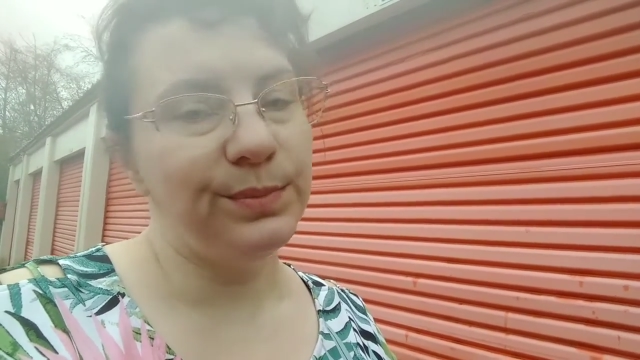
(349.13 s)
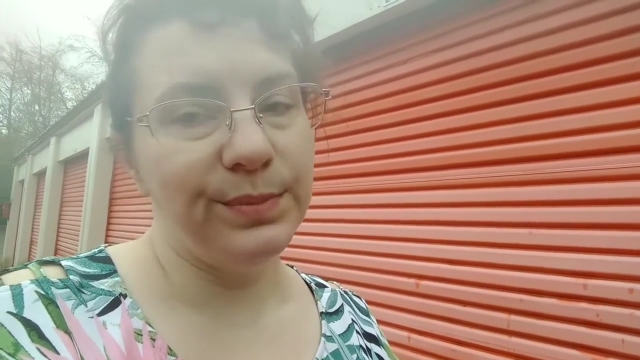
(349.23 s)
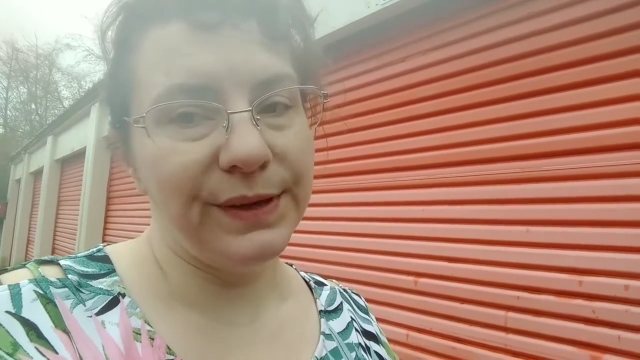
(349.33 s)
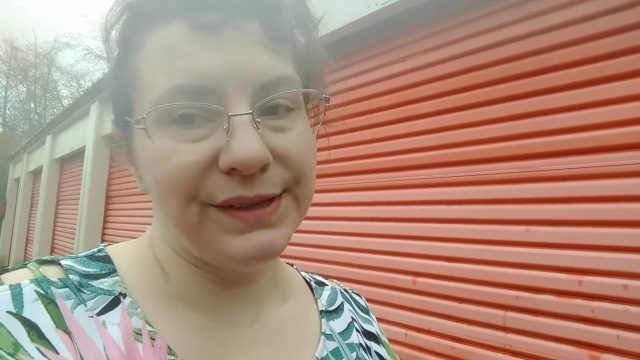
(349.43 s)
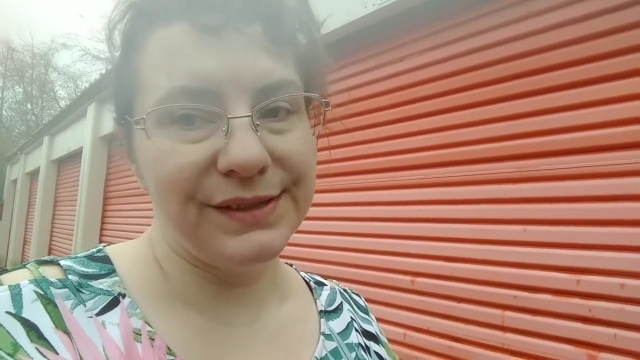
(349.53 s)

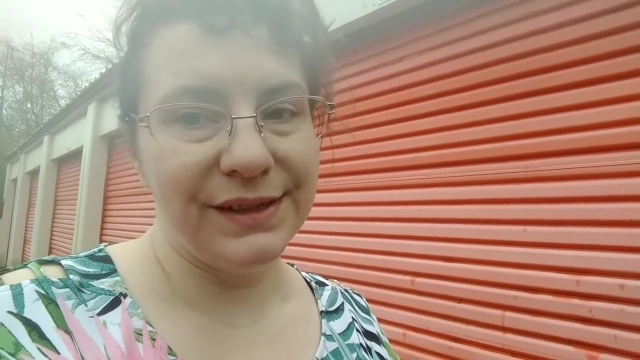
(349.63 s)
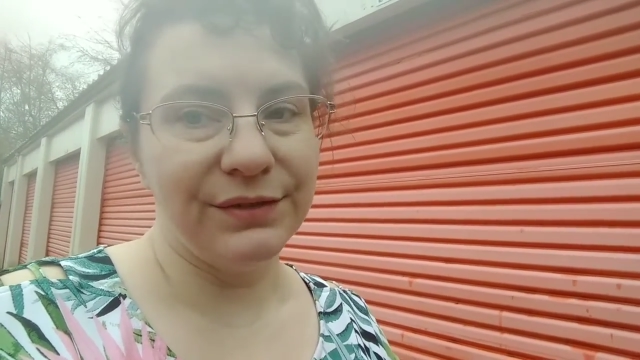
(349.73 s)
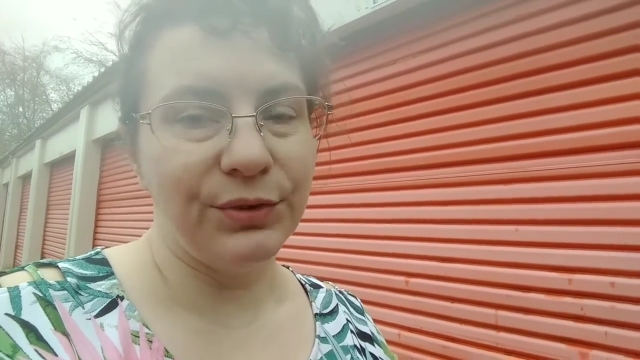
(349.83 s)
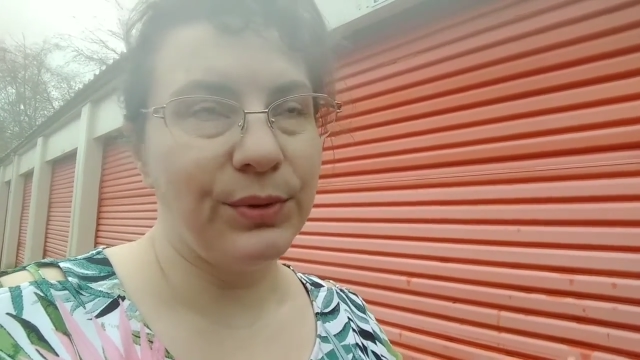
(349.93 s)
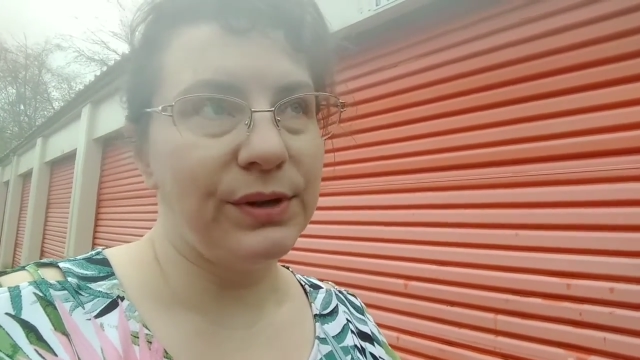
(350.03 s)
because he
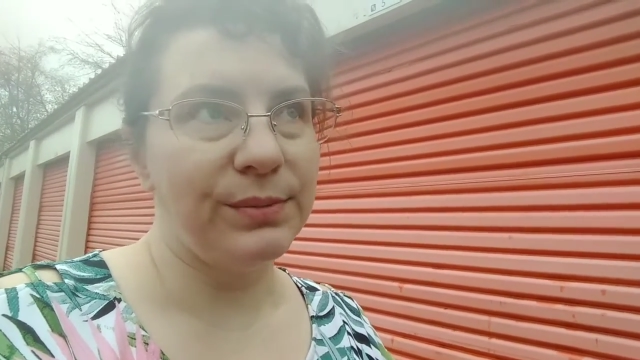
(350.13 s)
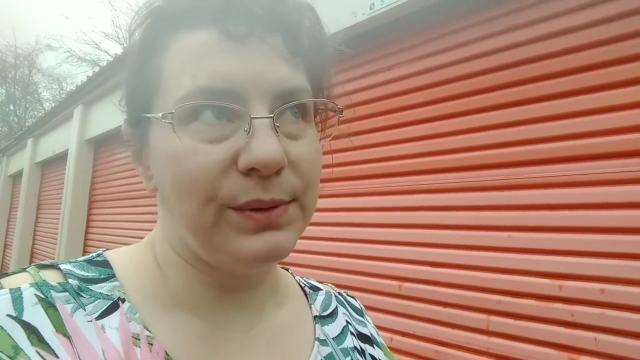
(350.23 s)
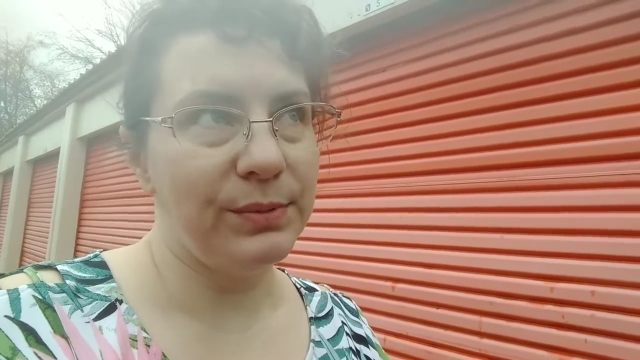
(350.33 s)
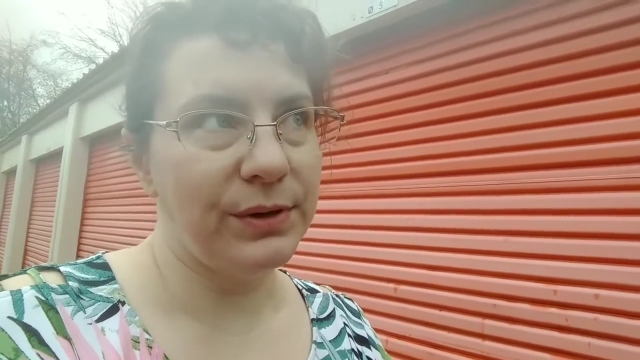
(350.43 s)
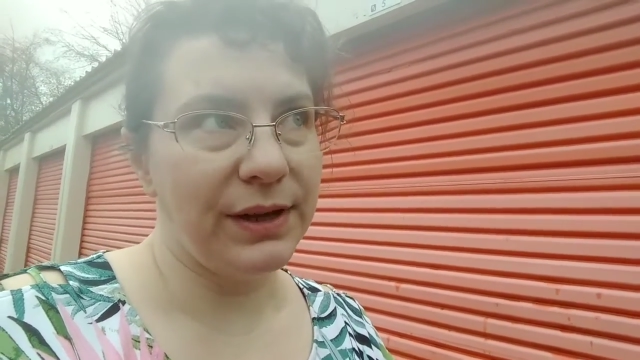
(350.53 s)
never wanted to play
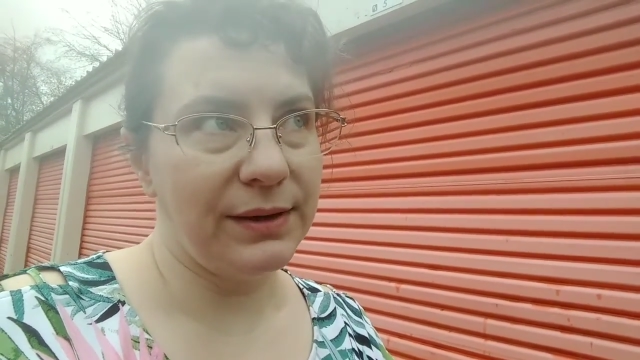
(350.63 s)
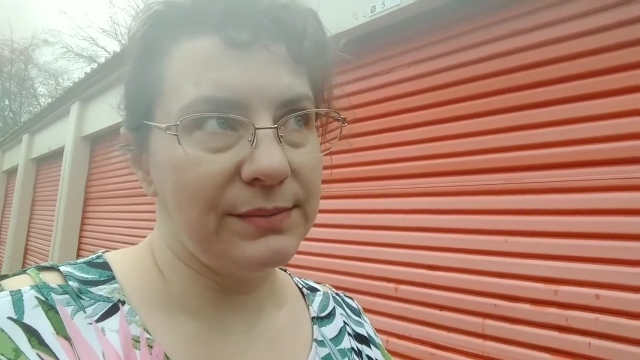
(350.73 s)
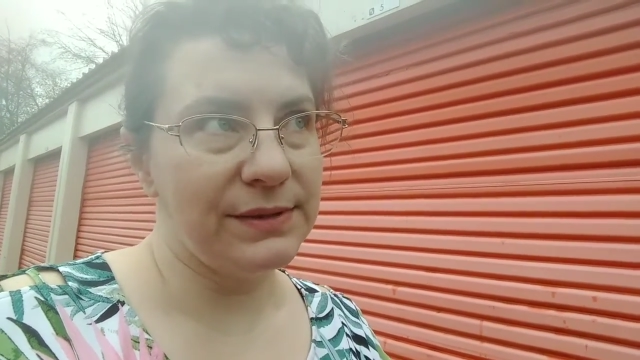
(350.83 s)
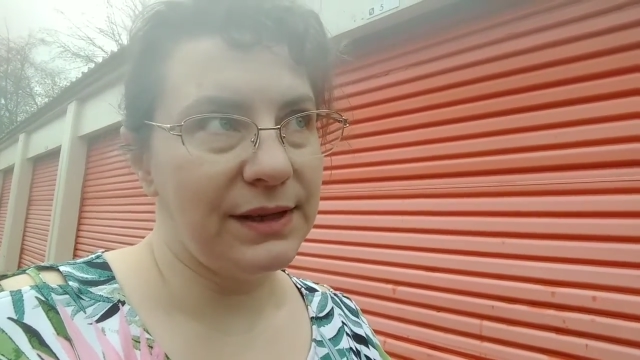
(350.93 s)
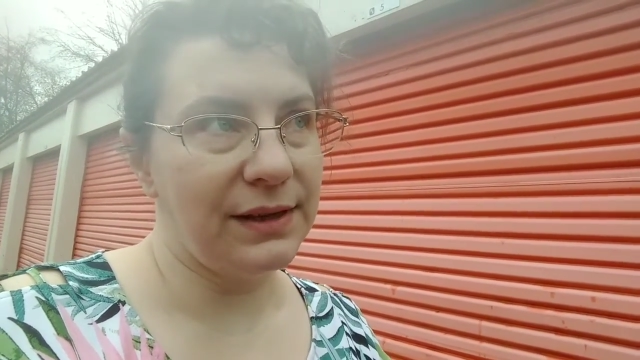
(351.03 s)
board
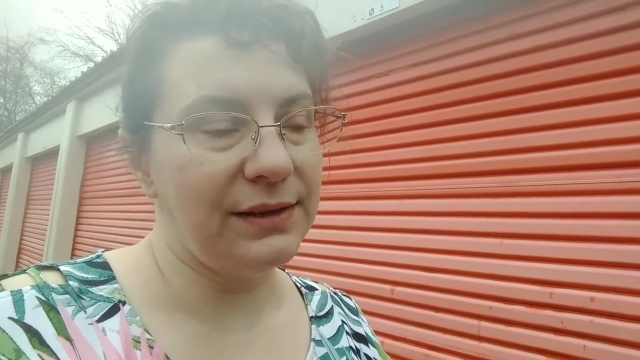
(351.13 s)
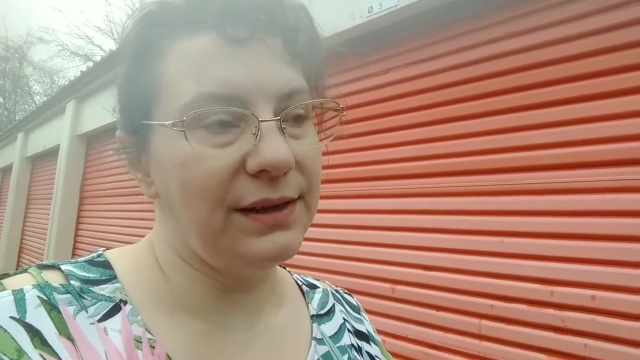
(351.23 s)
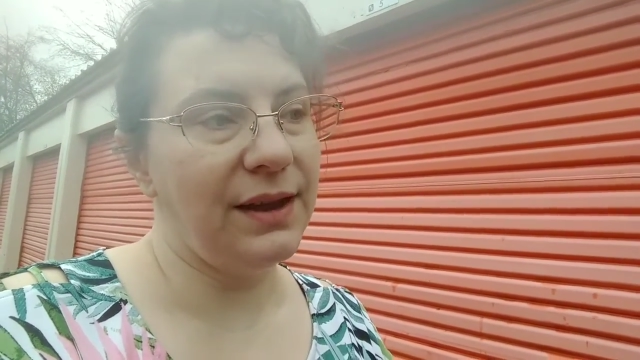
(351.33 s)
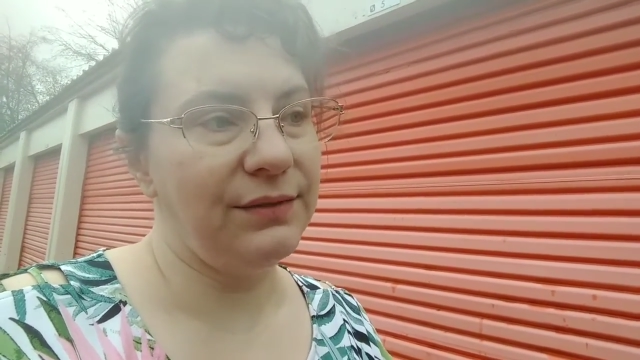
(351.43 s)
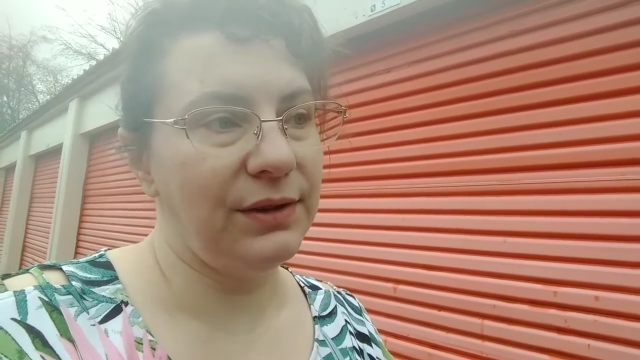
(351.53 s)
games, and I didn't
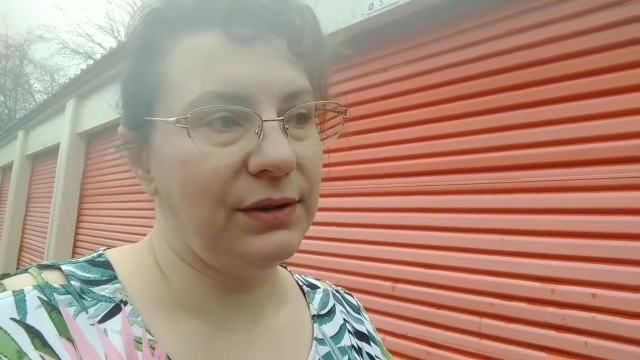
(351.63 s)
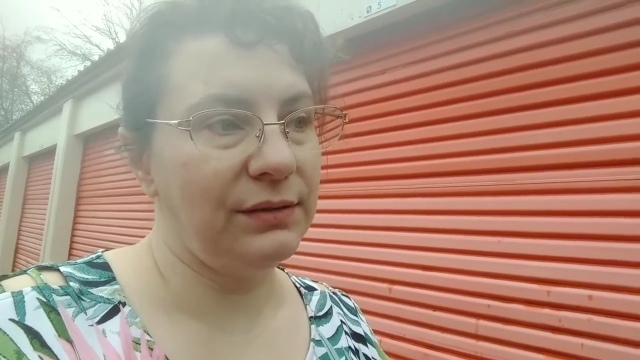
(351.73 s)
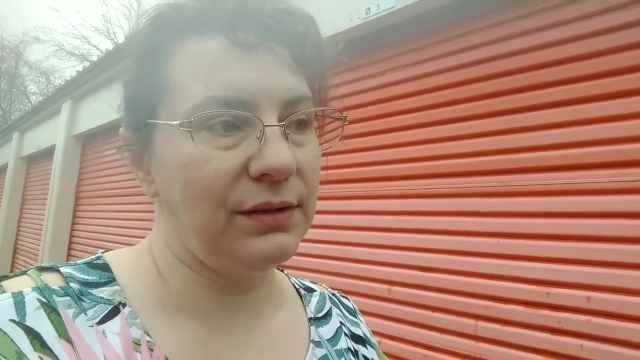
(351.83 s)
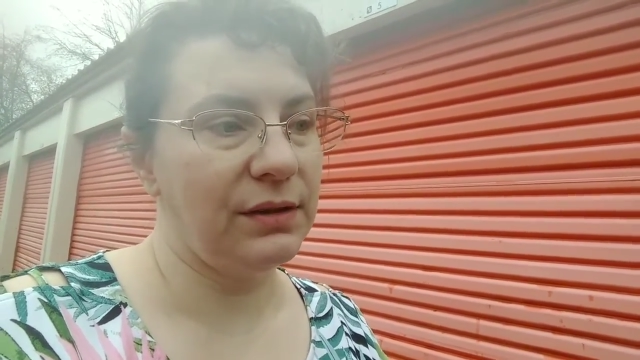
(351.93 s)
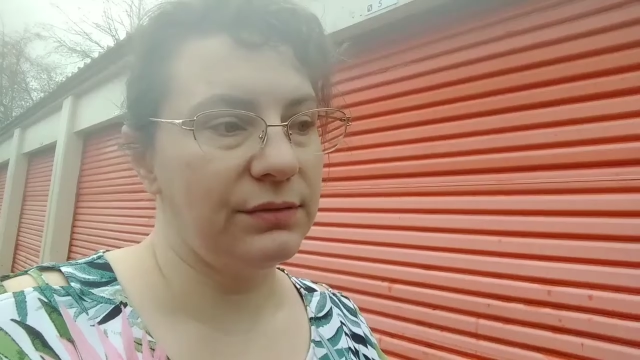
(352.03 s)
have any
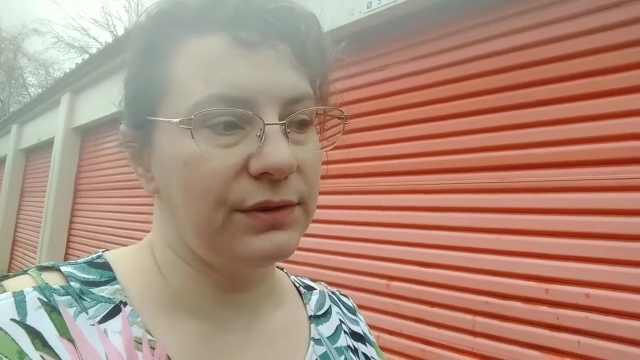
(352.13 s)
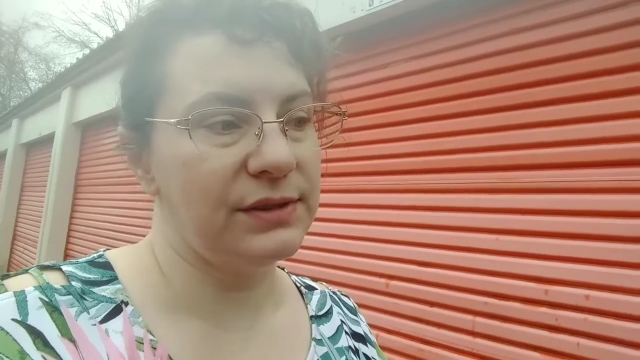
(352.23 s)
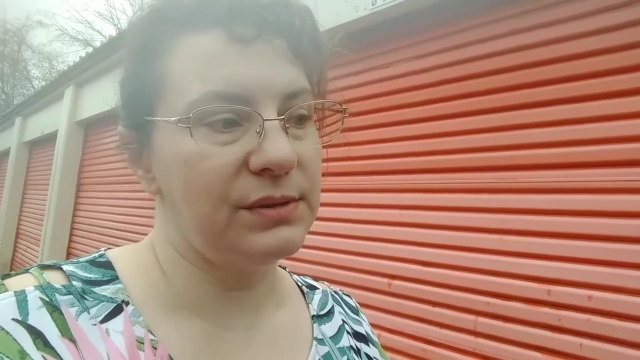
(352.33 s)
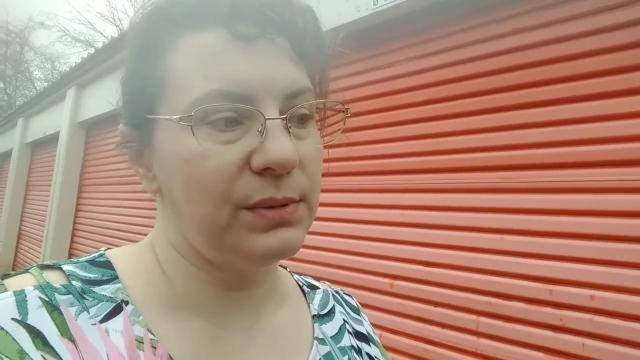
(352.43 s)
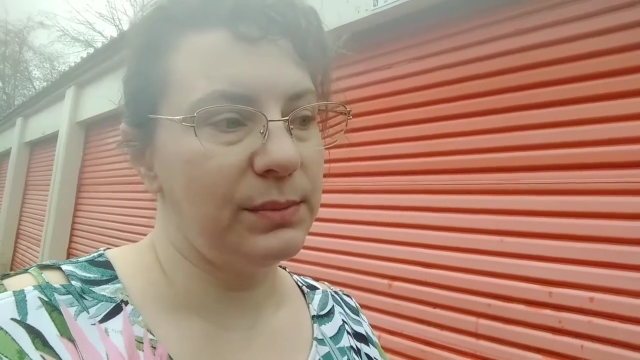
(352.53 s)
other
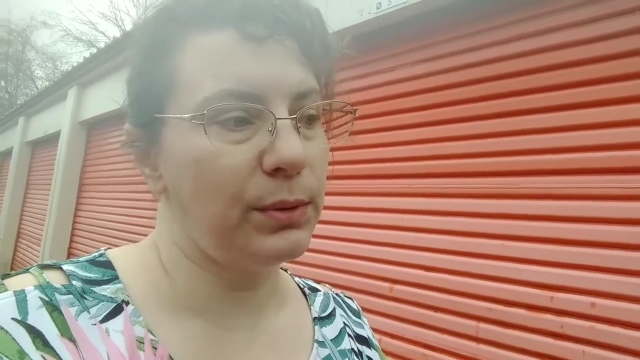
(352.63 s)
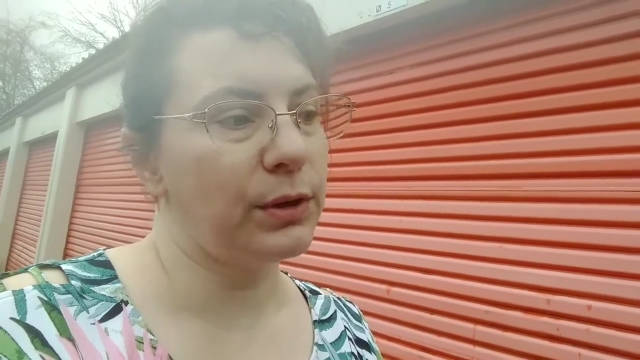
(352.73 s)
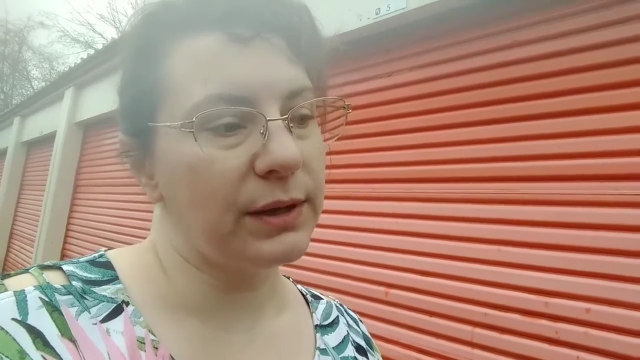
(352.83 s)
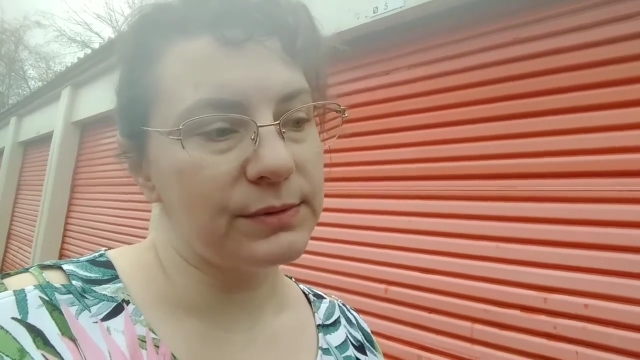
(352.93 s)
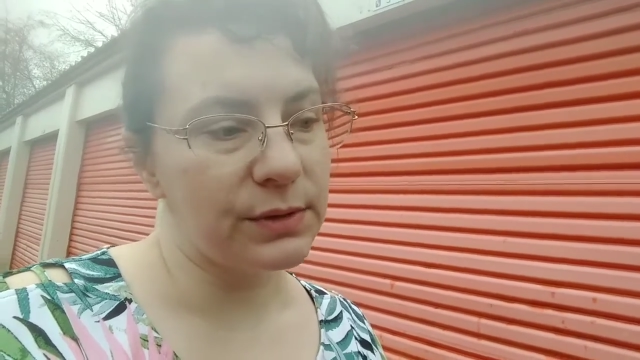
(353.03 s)
friends to play board
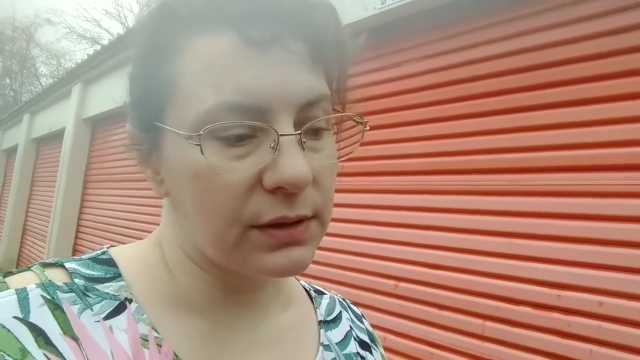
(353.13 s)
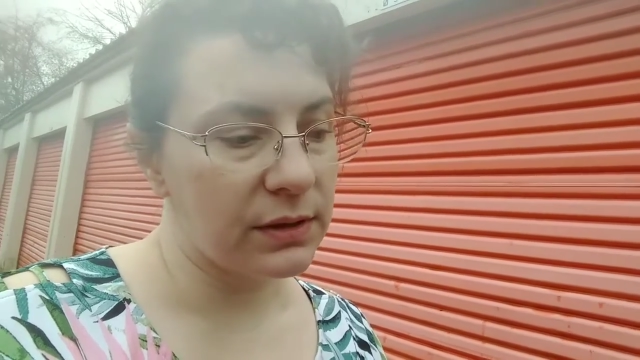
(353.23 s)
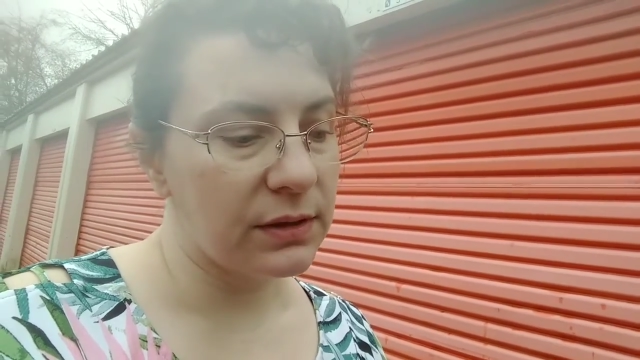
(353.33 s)
games with.